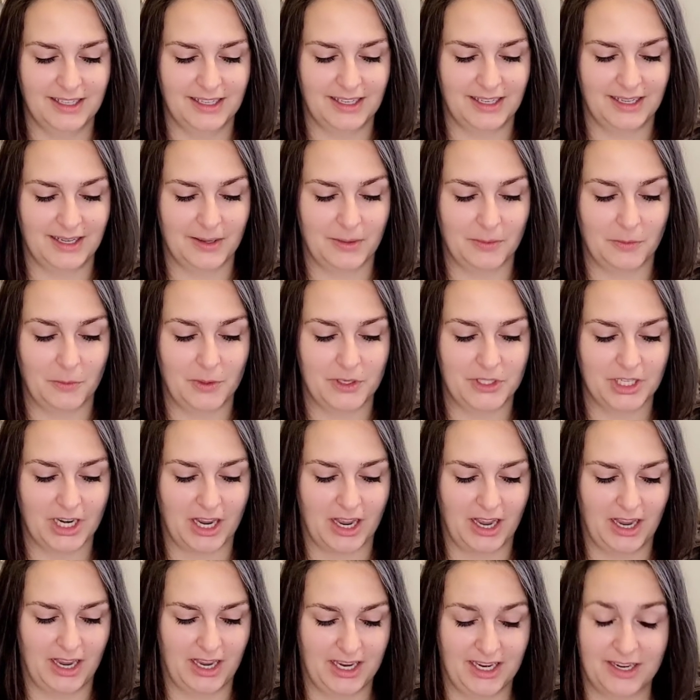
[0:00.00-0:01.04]
which
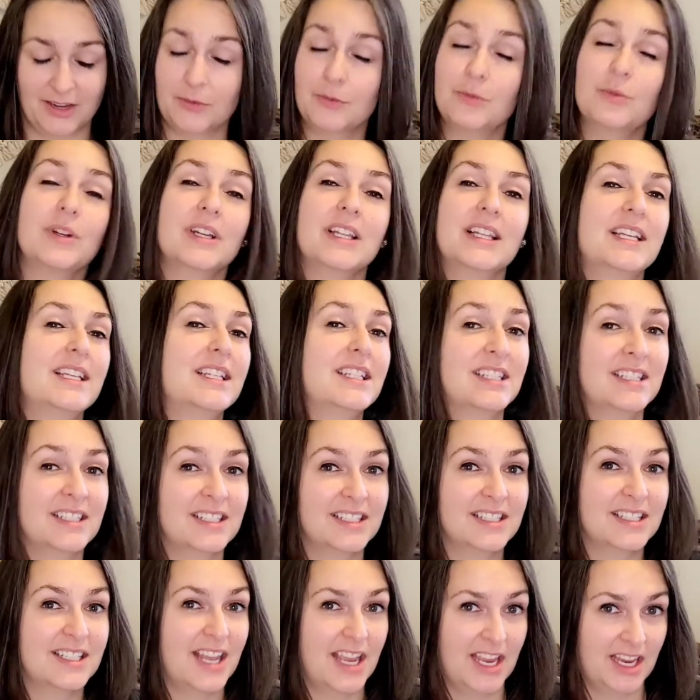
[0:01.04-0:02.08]
I really didn't
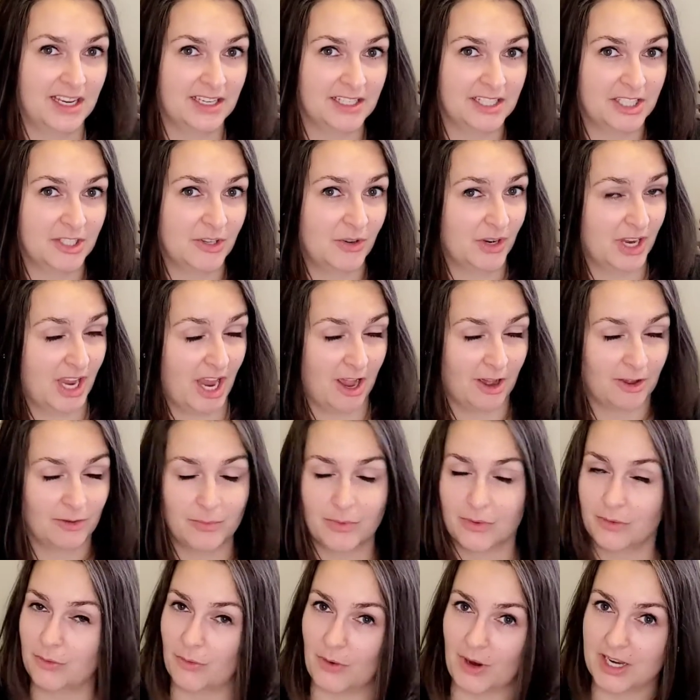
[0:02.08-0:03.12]
take into account
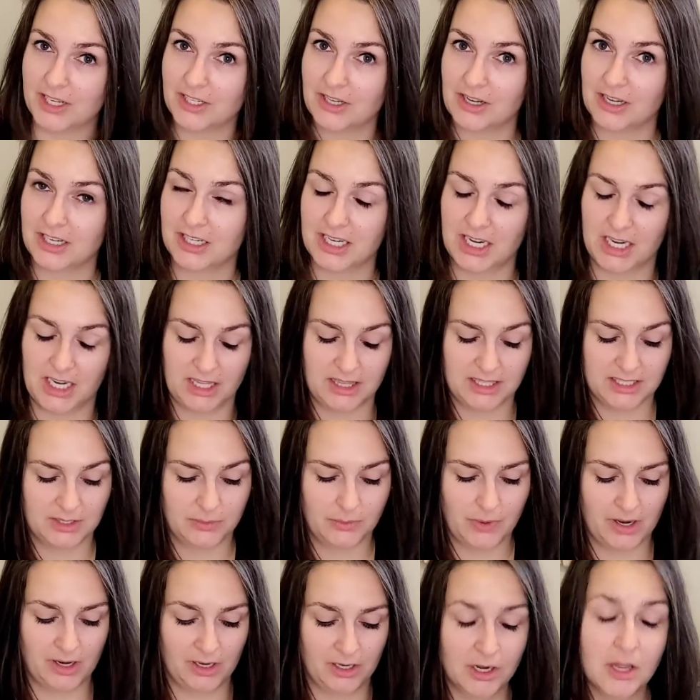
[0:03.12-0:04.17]
before I started knitting the
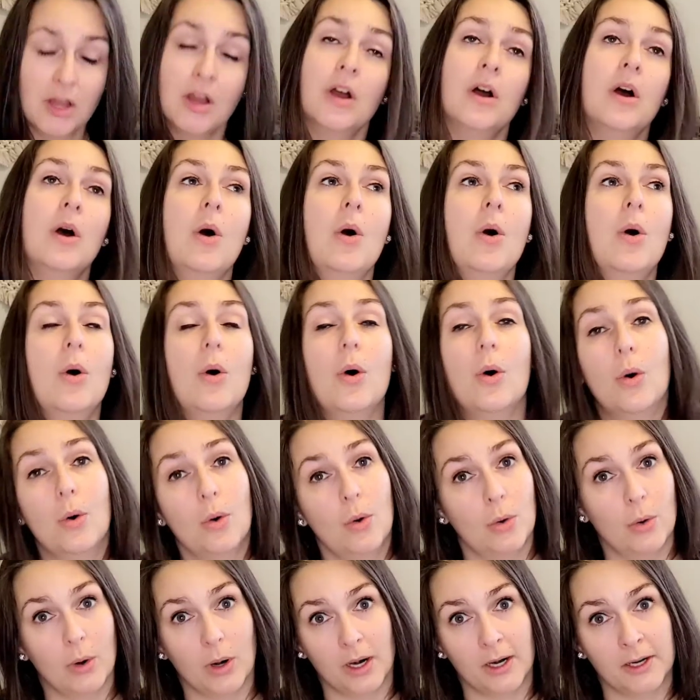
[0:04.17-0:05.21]
sweater.
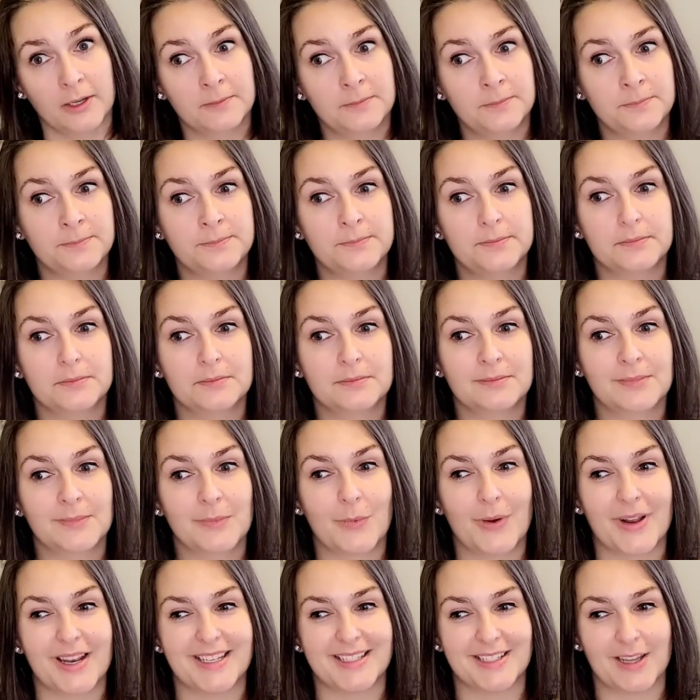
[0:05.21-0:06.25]
Or what
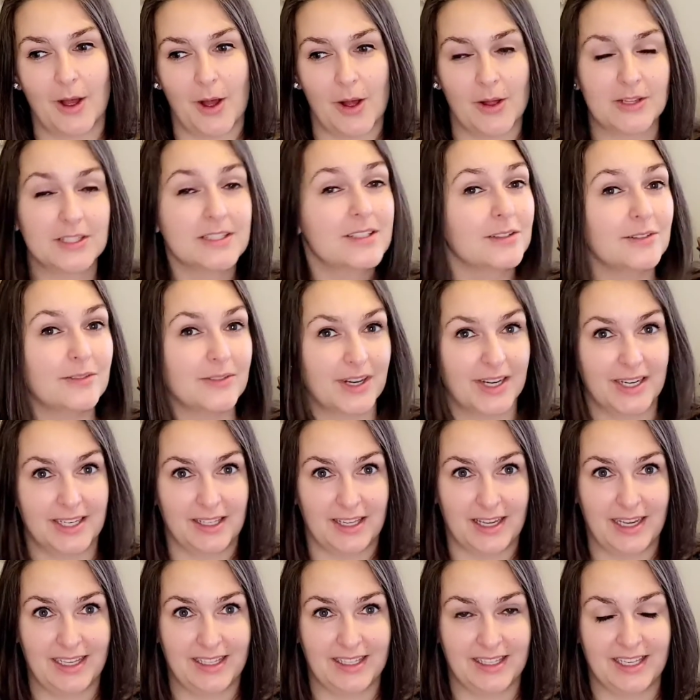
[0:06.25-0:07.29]
is also very
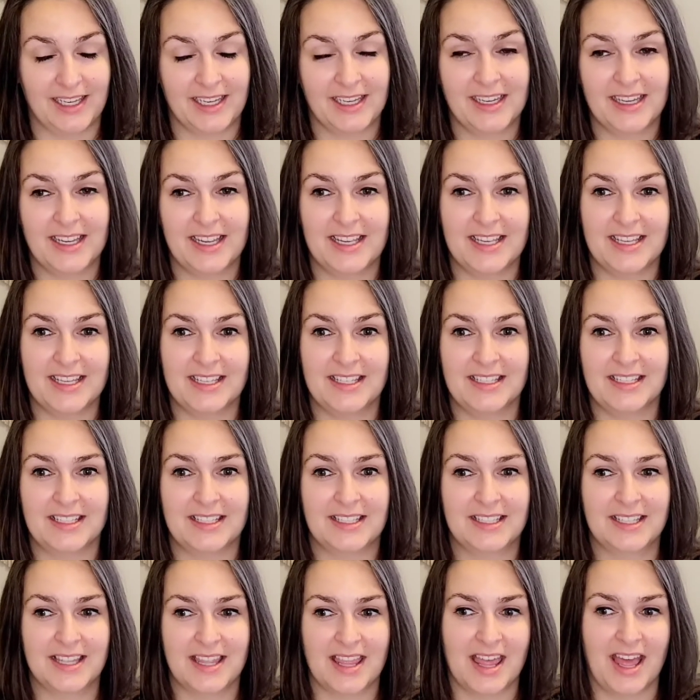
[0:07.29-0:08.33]
likely is
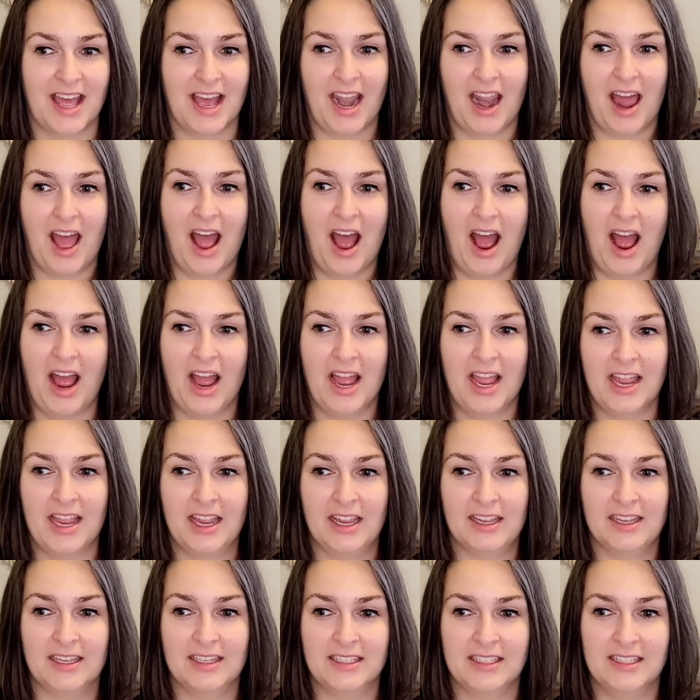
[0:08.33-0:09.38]
that I
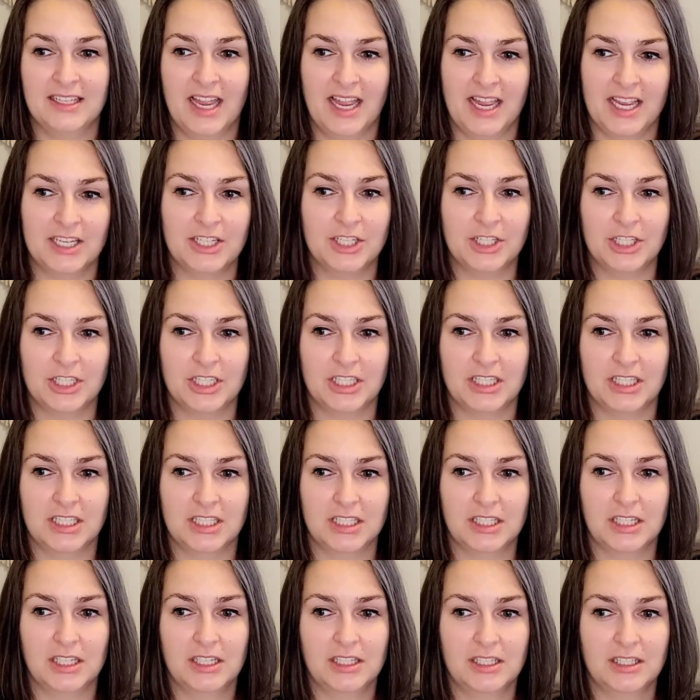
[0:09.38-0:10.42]
tensioned
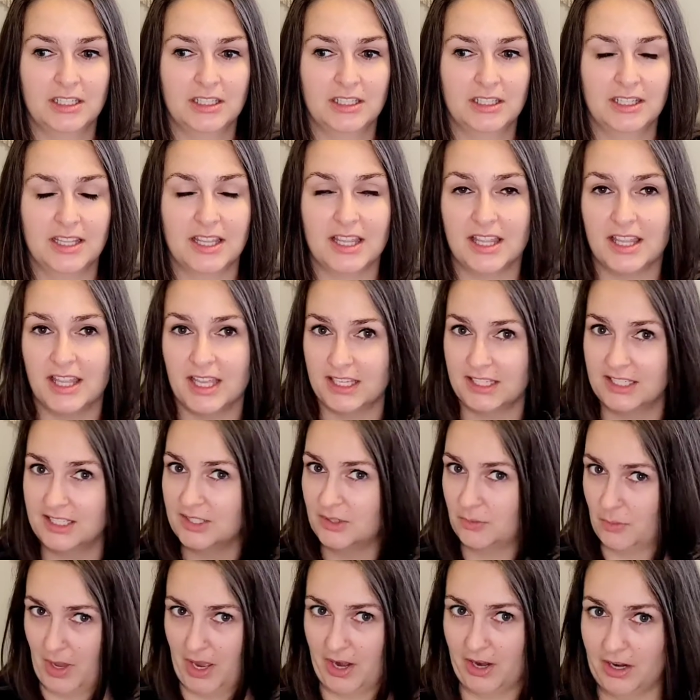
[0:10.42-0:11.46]
this
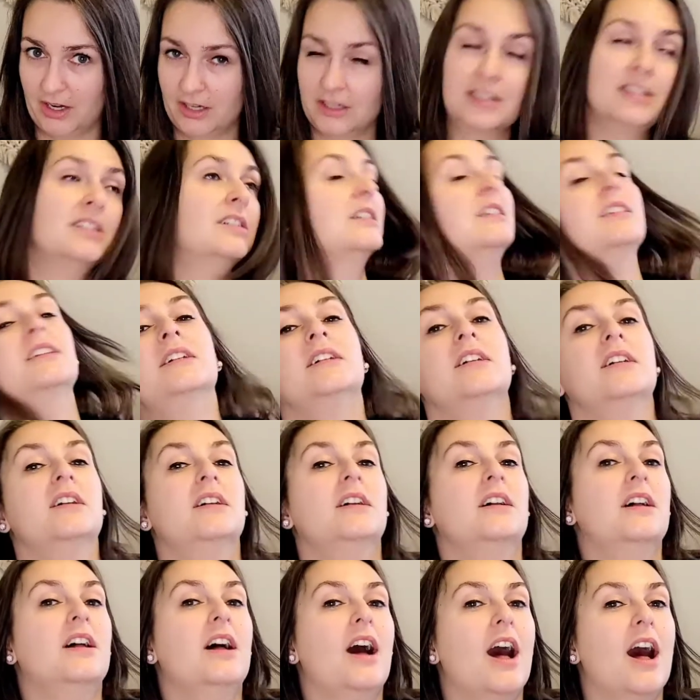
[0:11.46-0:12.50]
sweater
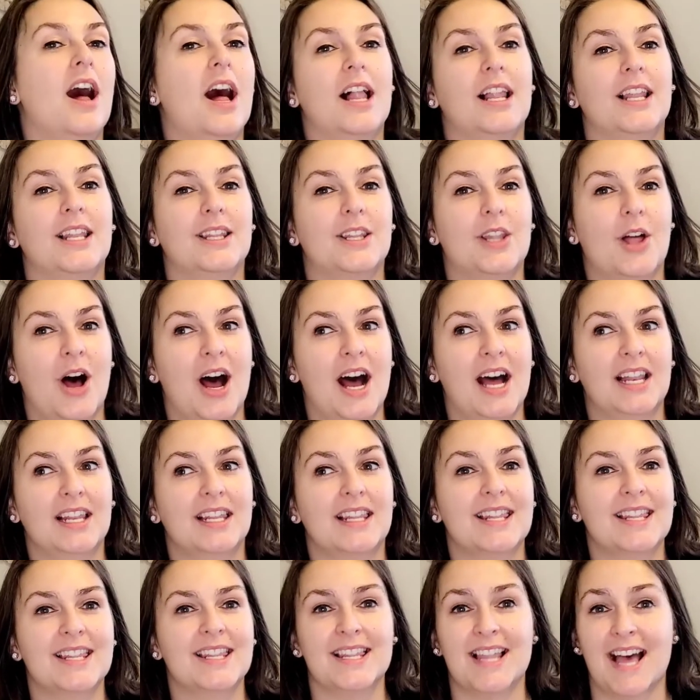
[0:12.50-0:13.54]
a lot
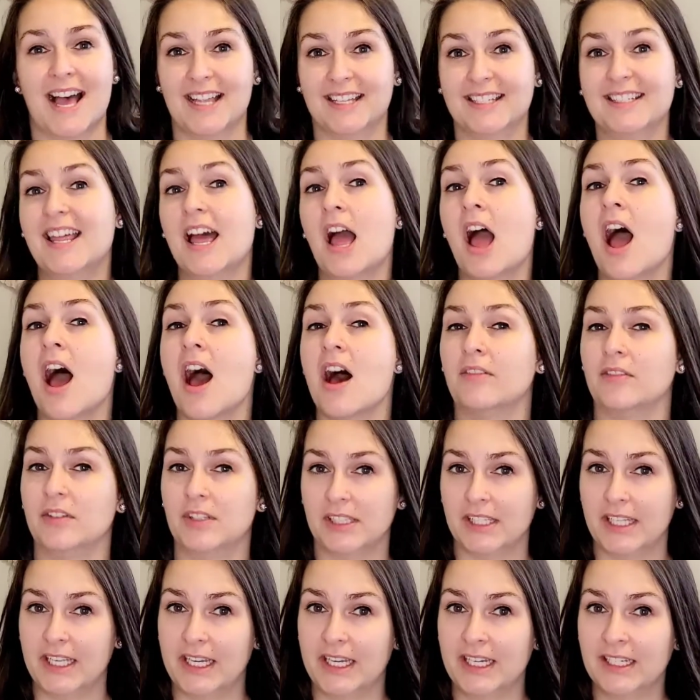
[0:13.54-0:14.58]
less
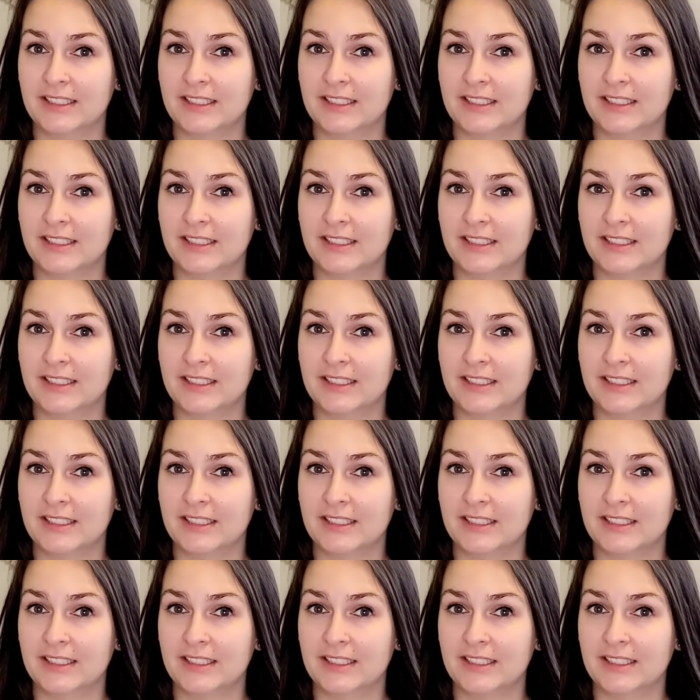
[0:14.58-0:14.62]
heavily